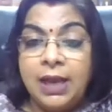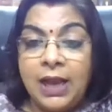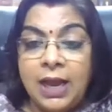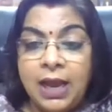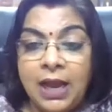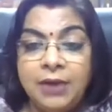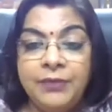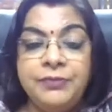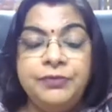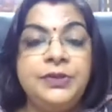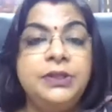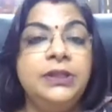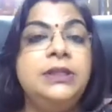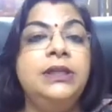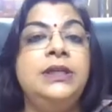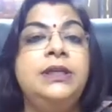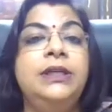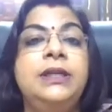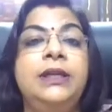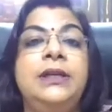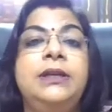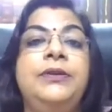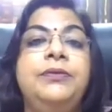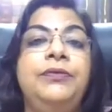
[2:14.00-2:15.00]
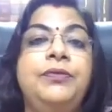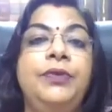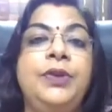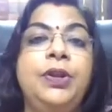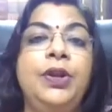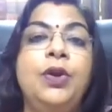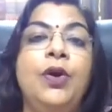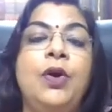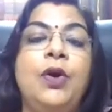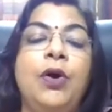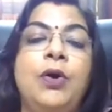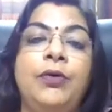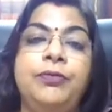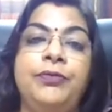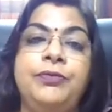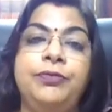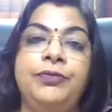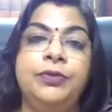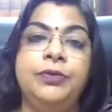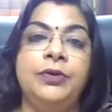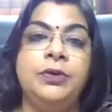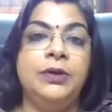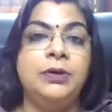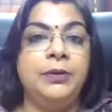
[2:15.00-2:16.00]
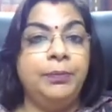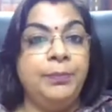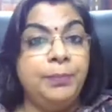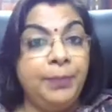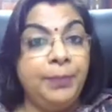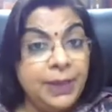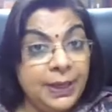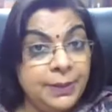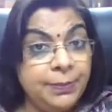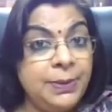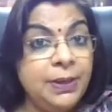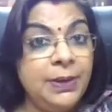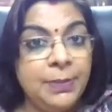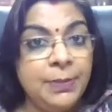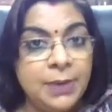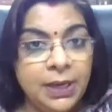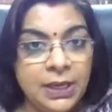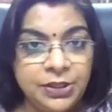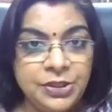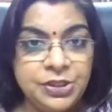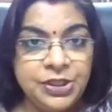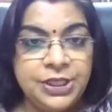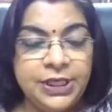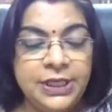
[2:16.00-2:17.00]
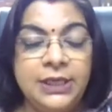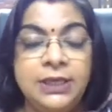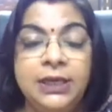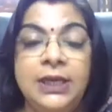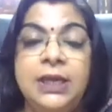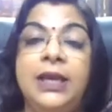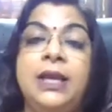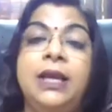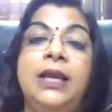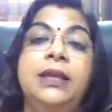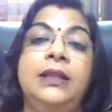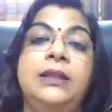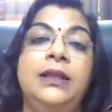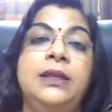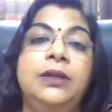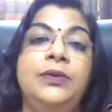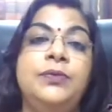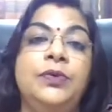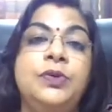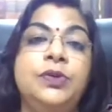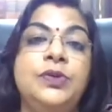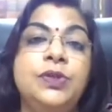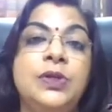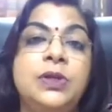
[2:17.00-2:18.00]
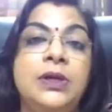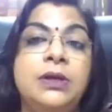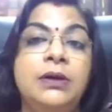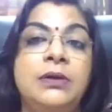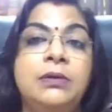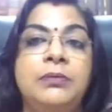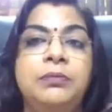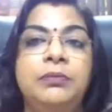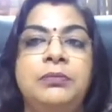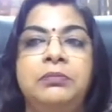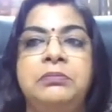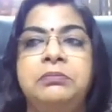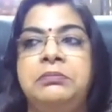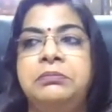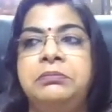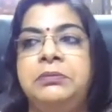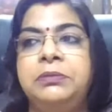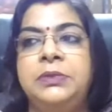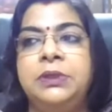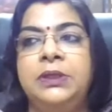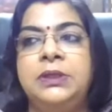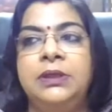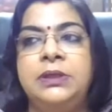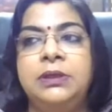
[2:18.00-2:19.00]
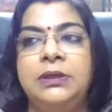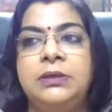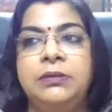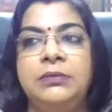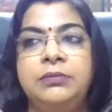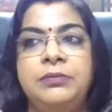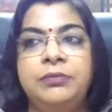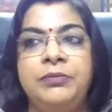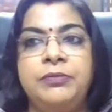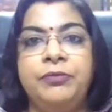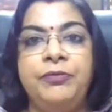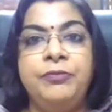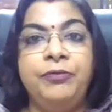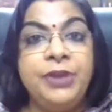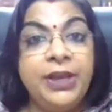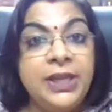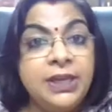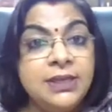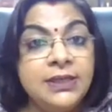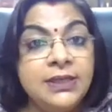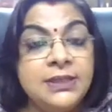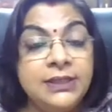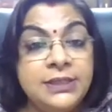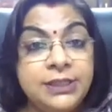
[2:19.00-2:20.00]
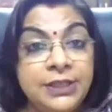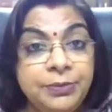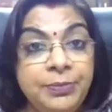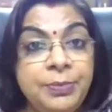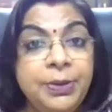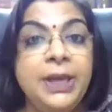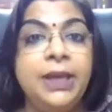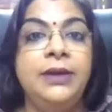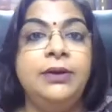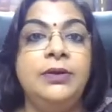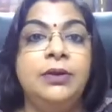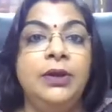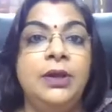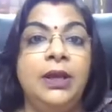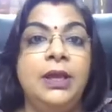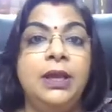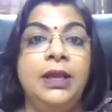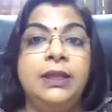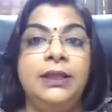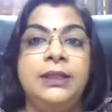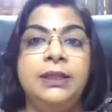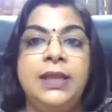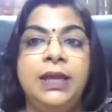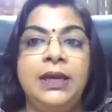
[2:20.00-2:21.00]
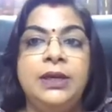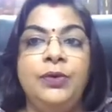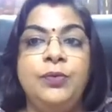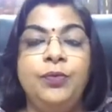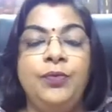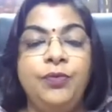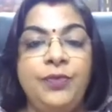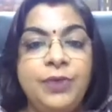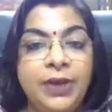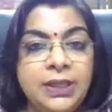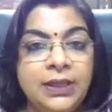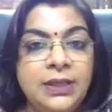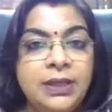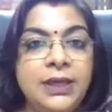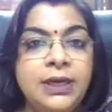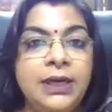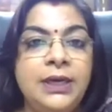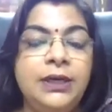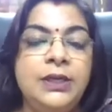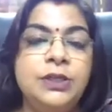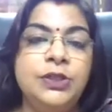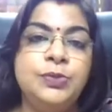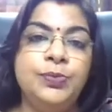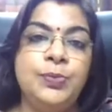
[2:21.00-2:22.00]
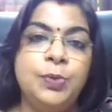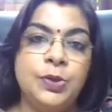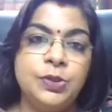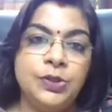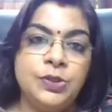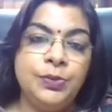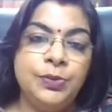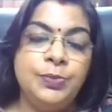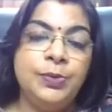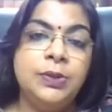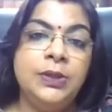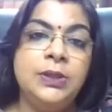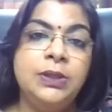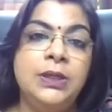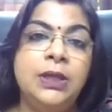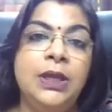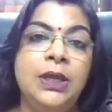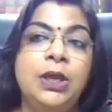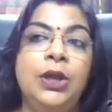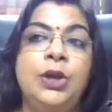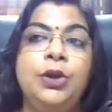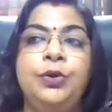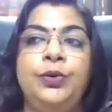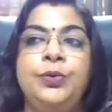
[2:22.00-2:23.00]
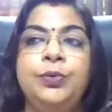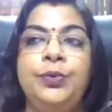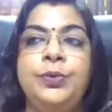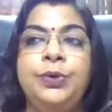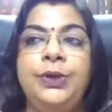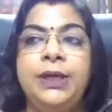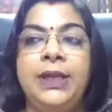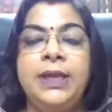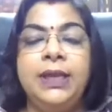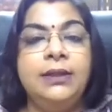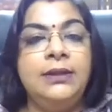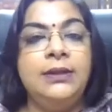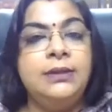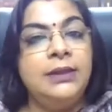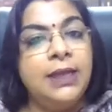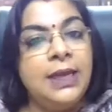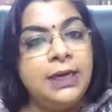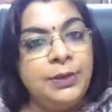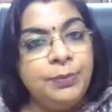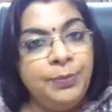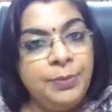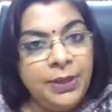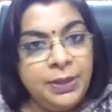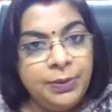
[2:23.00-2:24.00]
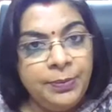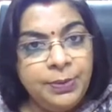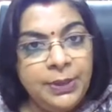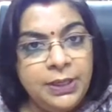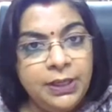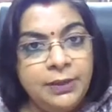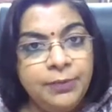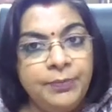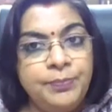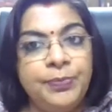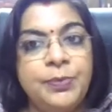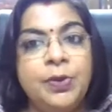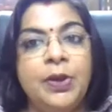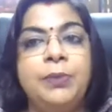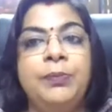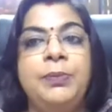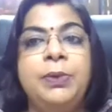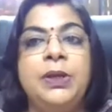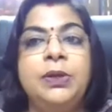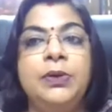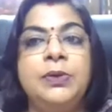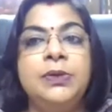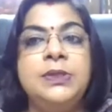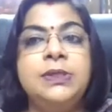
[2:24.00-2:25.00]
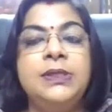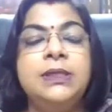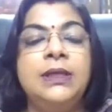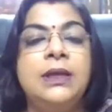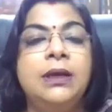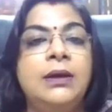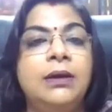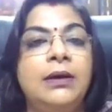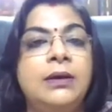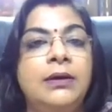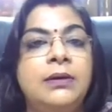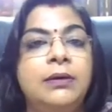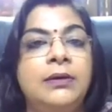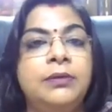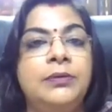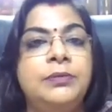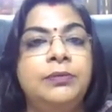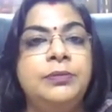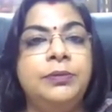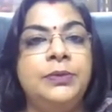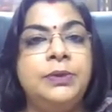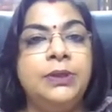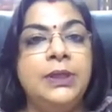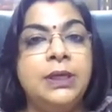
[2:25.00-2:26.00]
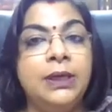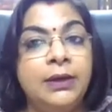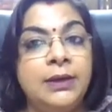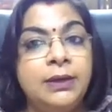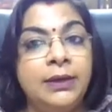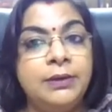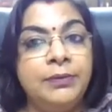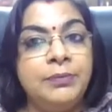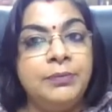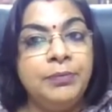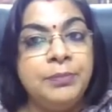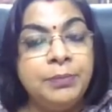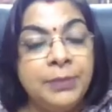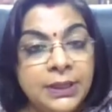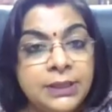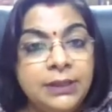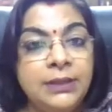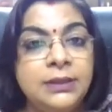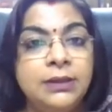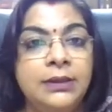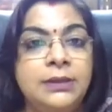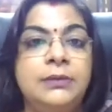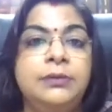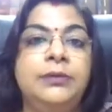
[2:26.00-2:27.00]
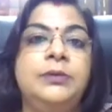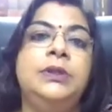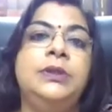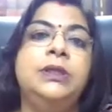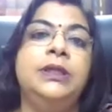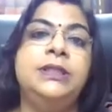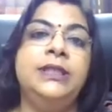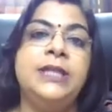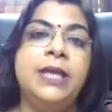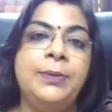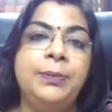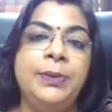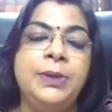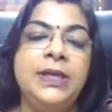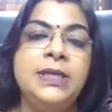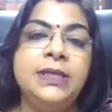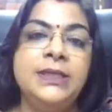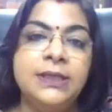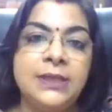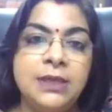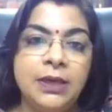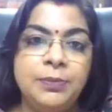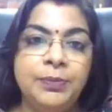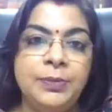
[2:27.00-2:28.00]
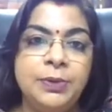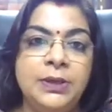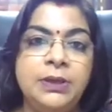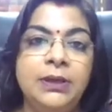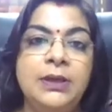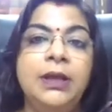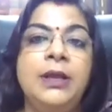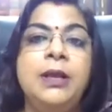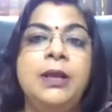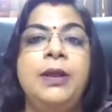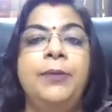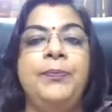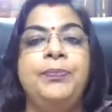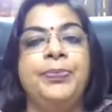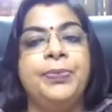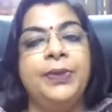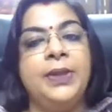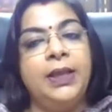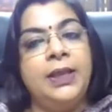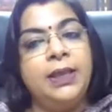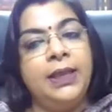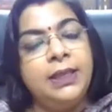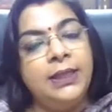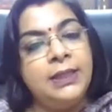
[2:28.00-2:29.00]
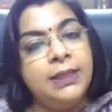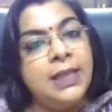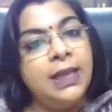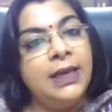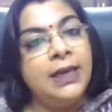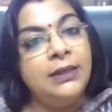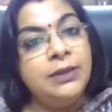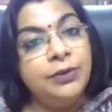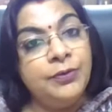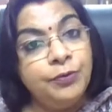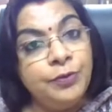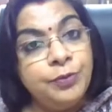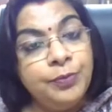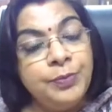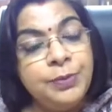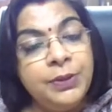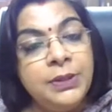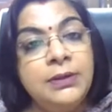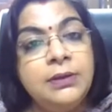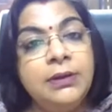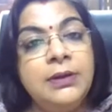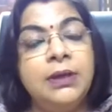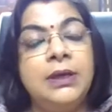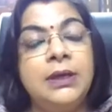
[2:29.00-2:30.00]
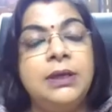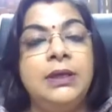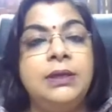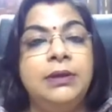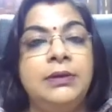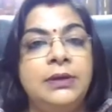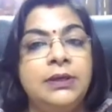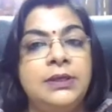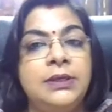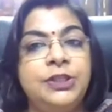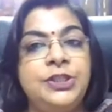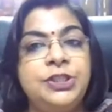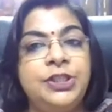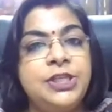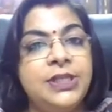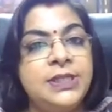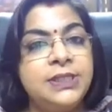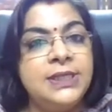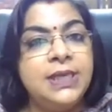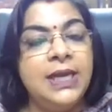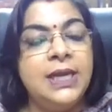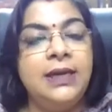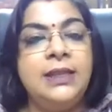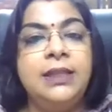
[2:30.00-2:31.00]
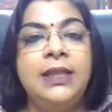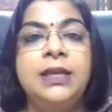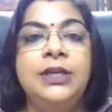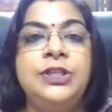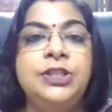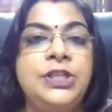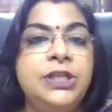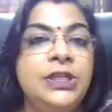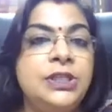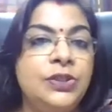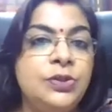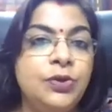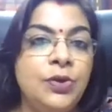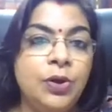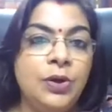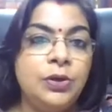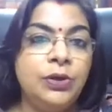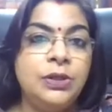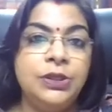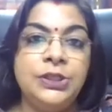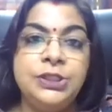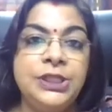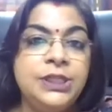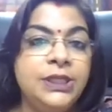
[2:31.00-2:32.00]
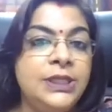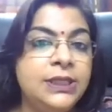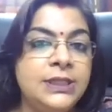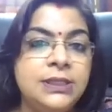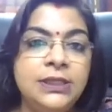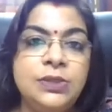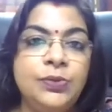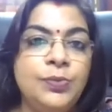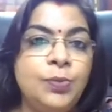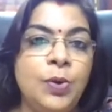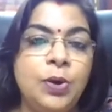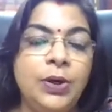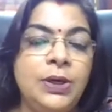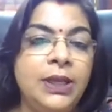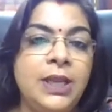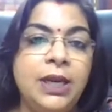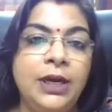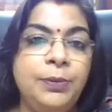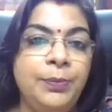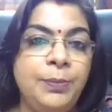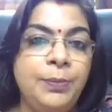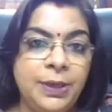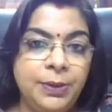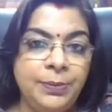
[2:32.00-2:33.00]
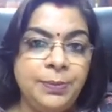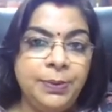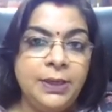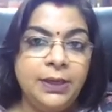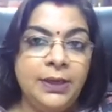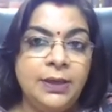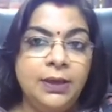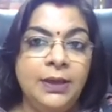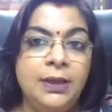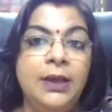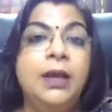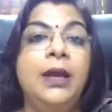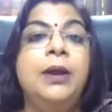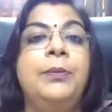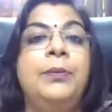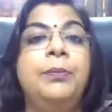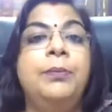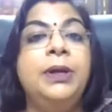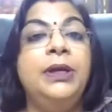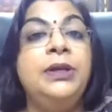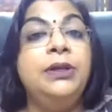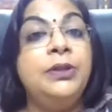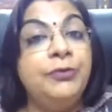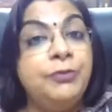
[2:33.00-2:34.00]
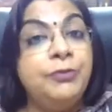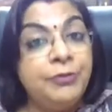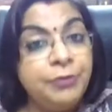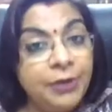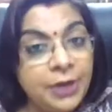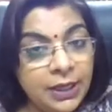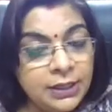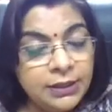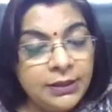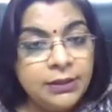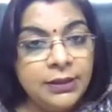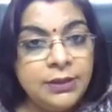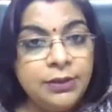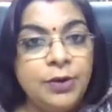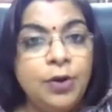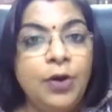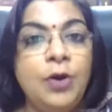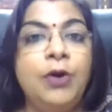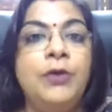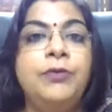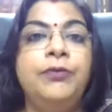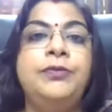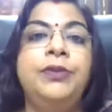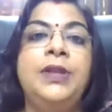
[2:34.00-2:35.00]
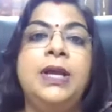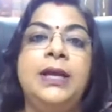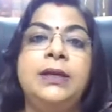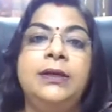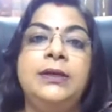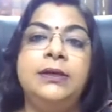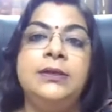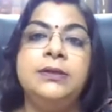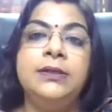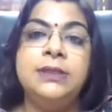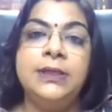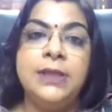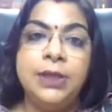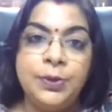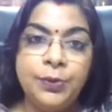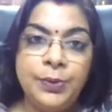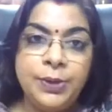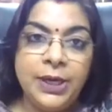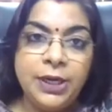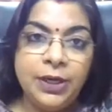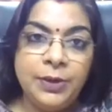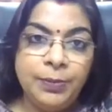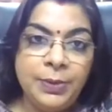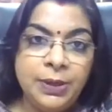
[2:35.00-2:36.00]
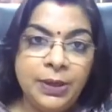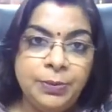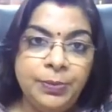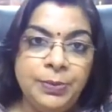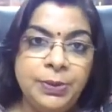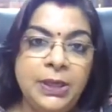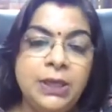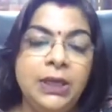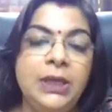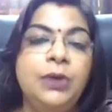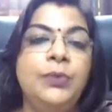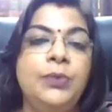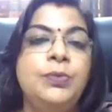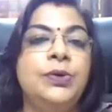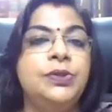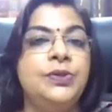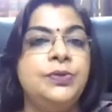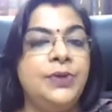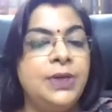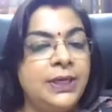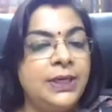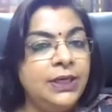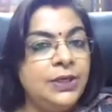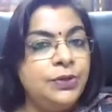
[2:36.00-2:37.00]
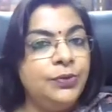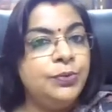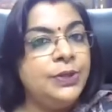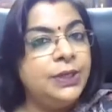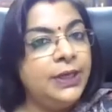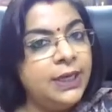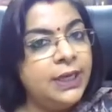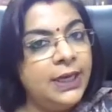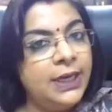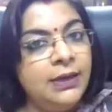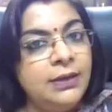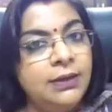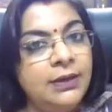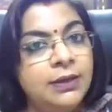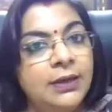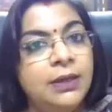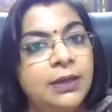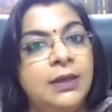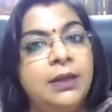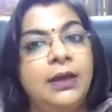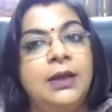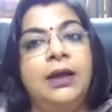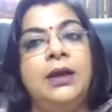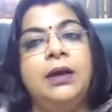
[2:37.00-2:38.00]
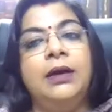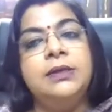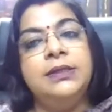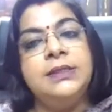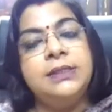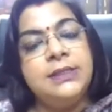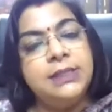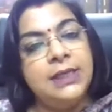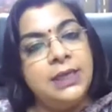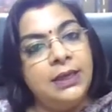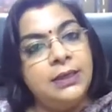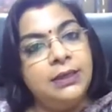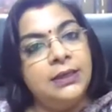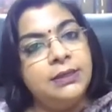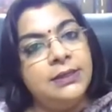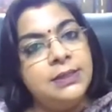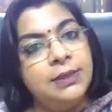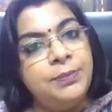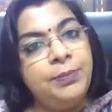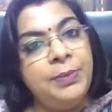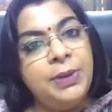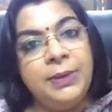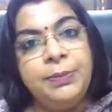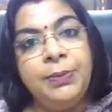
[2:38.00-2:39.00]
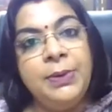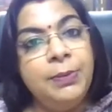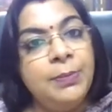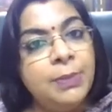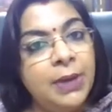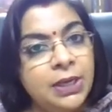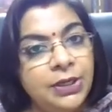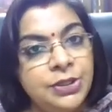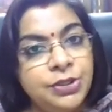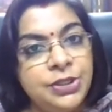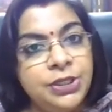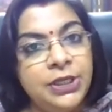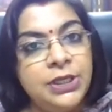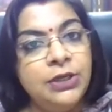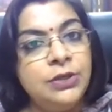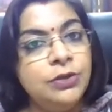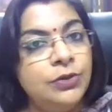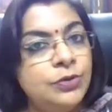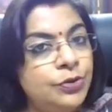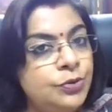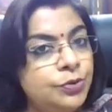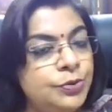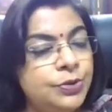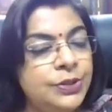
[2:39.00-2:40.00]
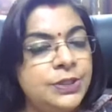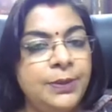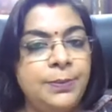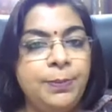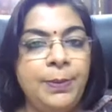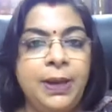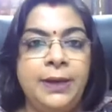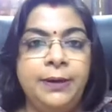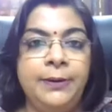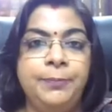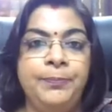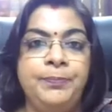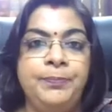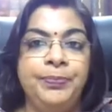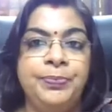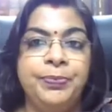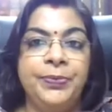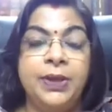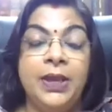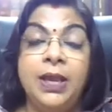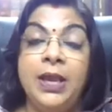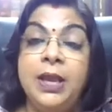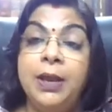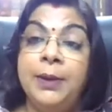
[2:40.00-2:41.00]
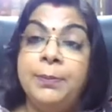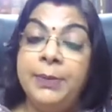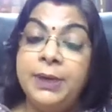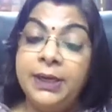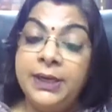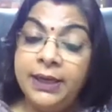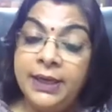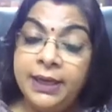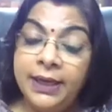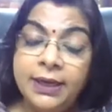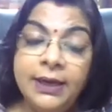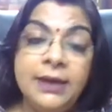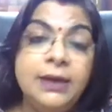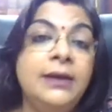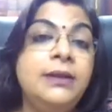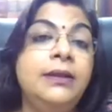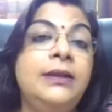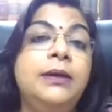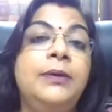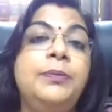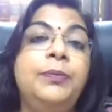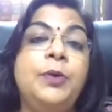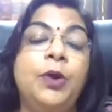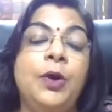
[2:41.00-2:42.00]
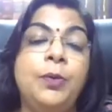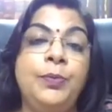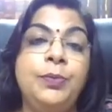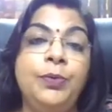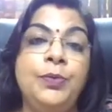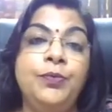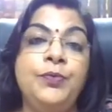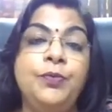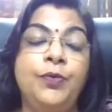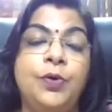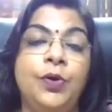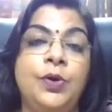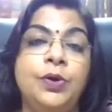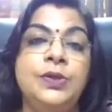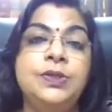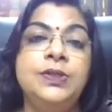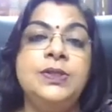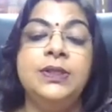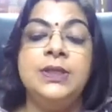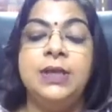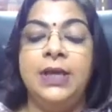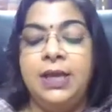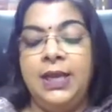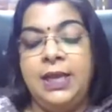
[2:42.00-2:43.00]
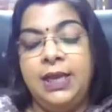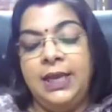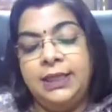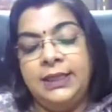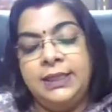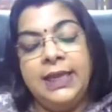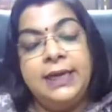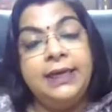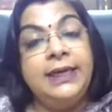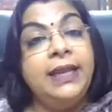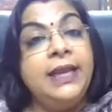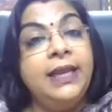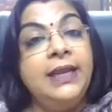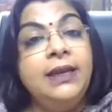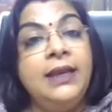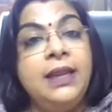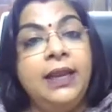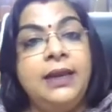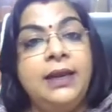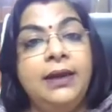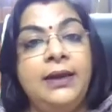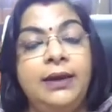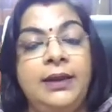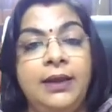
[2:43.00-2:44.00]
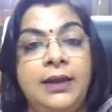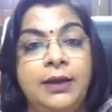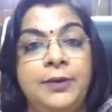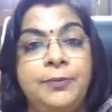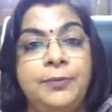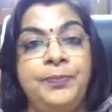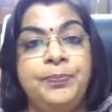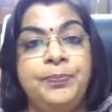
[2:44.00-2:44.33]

after the delivery of uh, baby manji there was a mm, uh, various debate that whether it is possible to take that baby because uh, the mother the japanese couple in that the woman uh, she said that she is not she doesn't want that baby but the father of that surrogate baby he was ready to take uh, baby manji to japan but here the problem was that in india